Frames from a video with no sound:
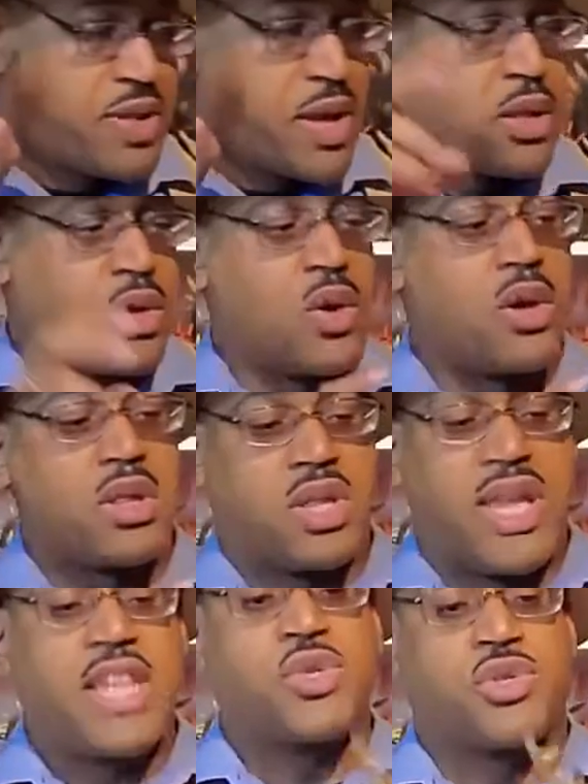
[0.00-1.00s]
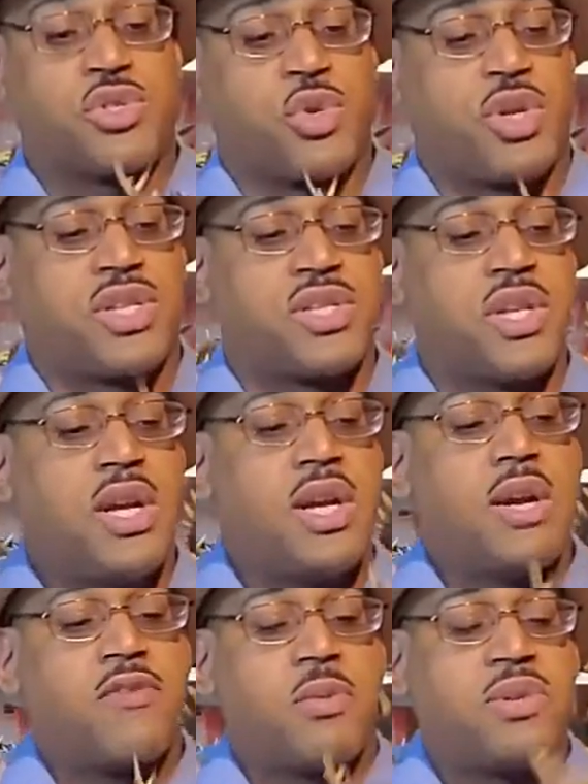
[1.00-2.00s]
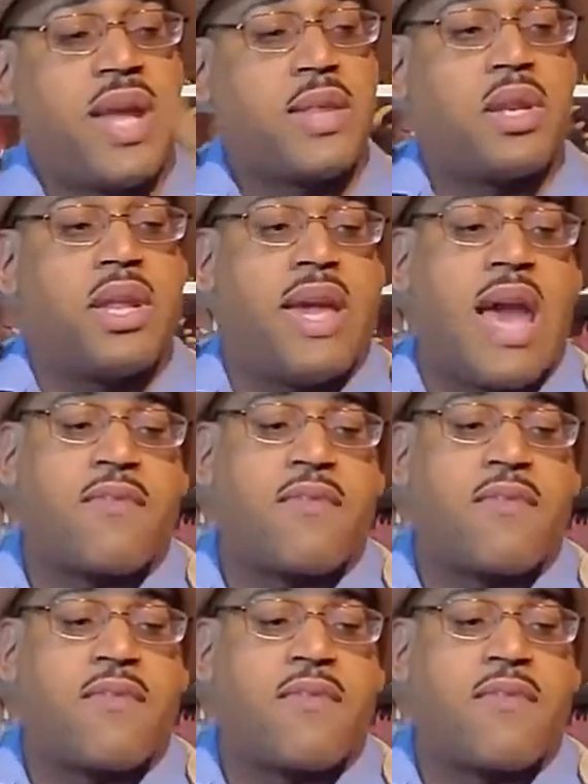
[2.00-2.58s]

Stegosaurus, Kentrosaurus, from Tanzania,